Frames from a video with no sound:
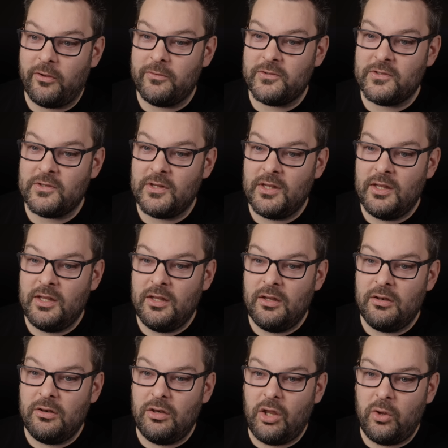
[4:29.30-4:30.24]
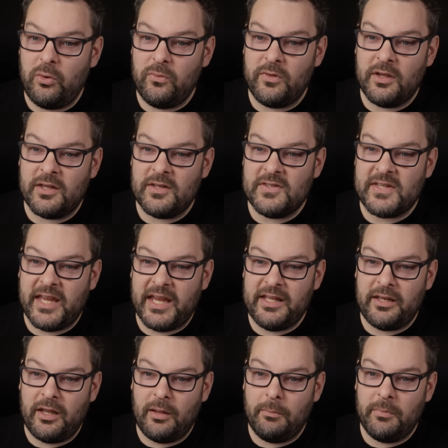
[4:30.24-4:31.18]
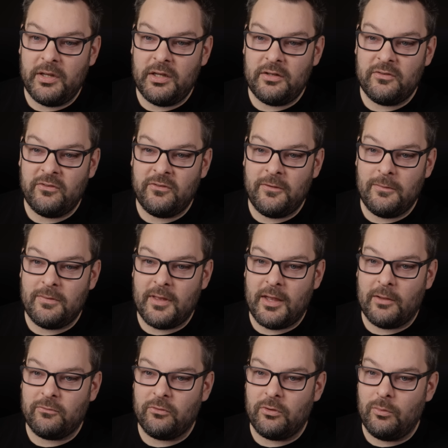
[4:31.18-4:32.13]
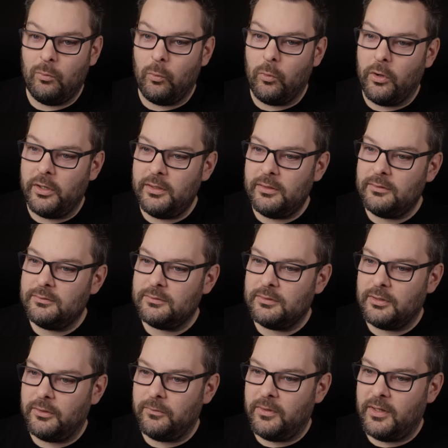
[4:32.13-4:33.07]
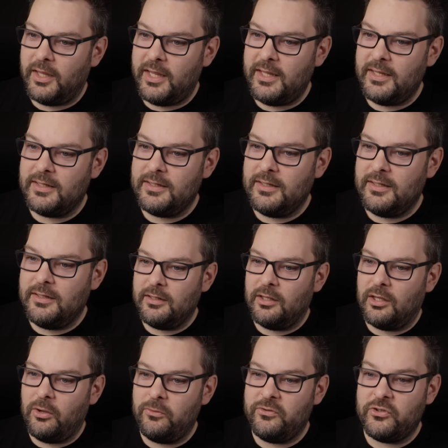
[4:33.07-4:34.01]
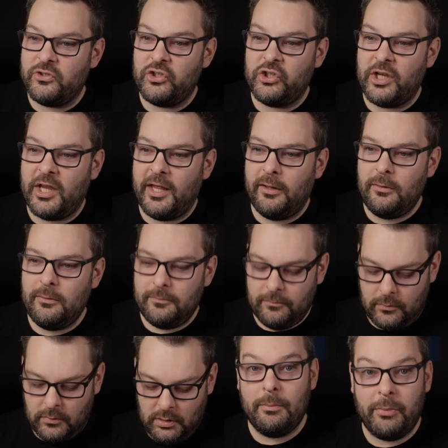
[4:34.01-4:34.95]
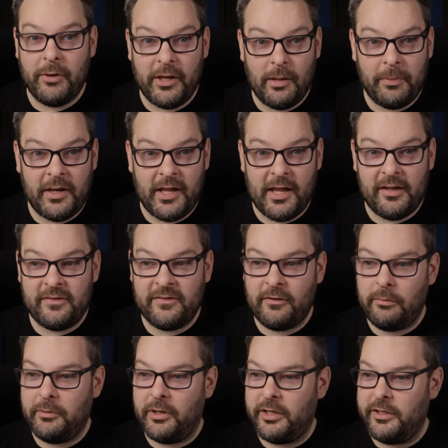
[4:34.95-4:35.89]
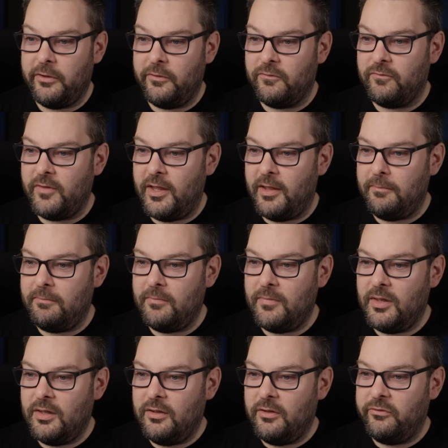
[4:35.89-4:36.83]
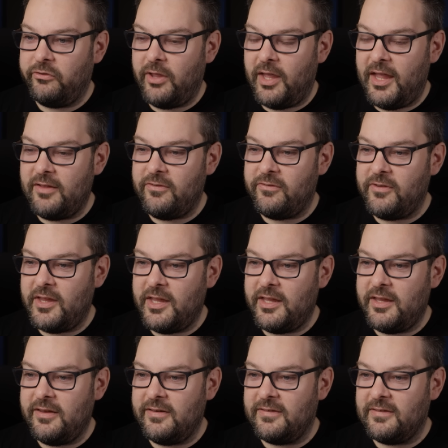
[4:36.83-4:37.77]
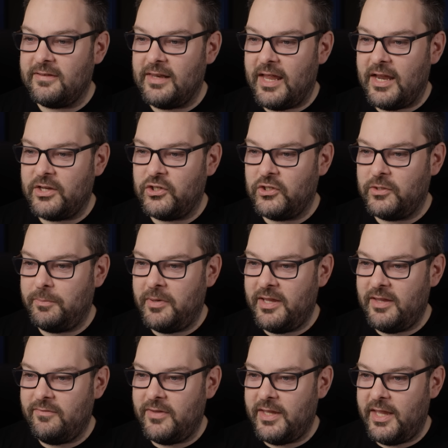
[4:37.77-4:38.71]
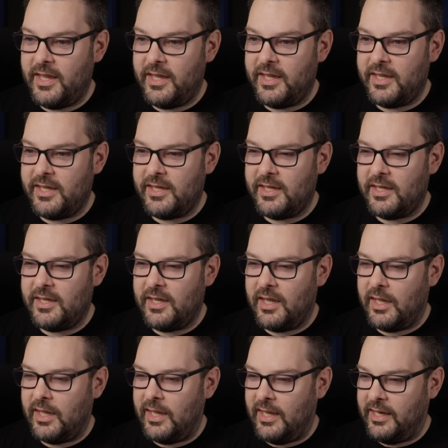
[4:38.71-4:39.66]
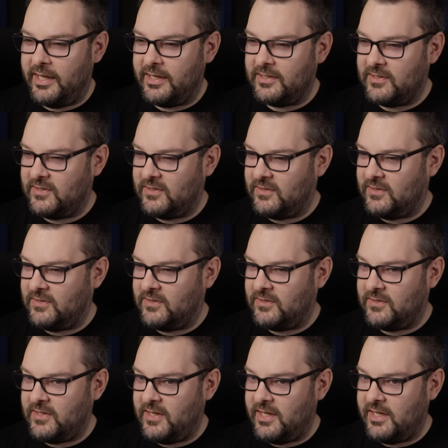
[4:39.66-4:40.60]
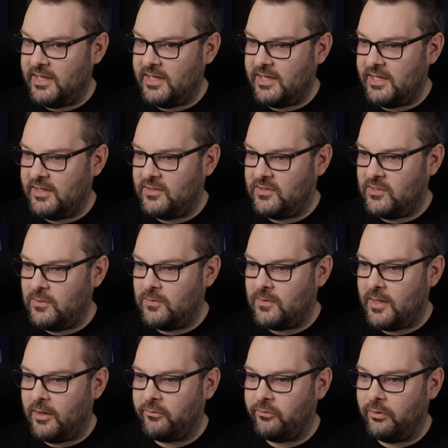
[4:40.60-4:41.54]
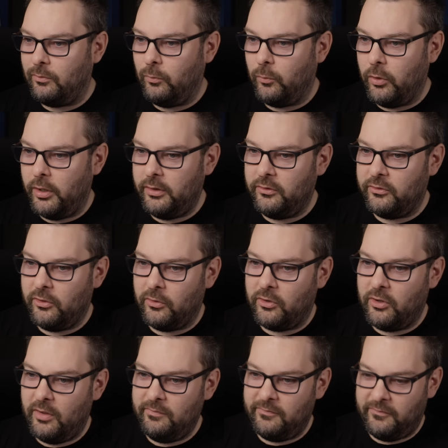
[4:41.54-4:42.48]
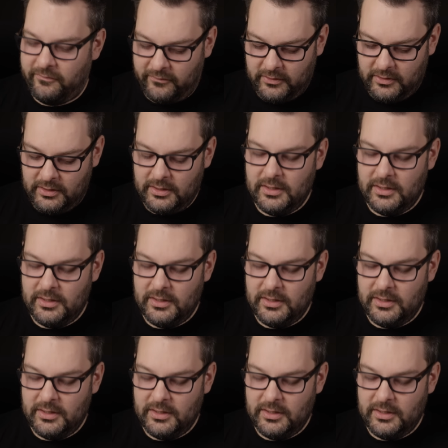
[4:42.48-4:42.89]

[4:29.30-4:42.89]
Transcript: host Note the container number, 2001. Okay, go to shell, bring up an editor. I'm going to use Vim. So etc slash pve lxc2001.conf.